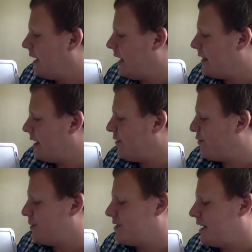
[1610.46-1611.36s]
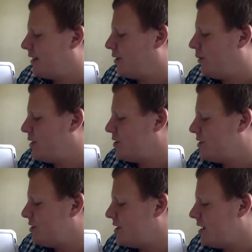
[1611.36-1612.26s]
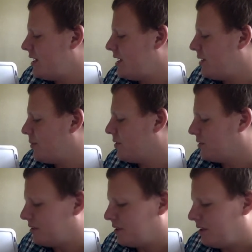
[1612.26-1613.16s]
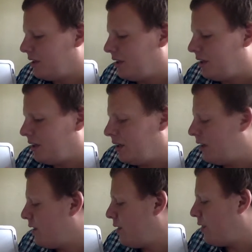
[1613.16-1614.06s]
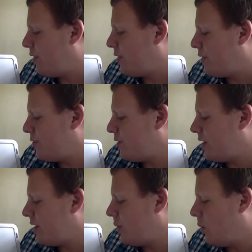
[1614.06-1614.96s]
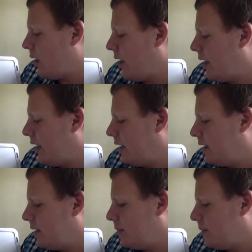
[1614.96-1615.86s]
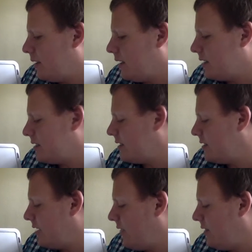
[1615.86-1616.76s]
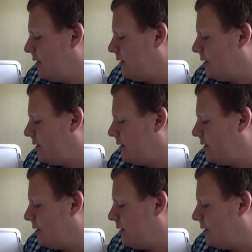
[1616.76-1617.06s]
And then from the second equation, z equals 3y plus 7.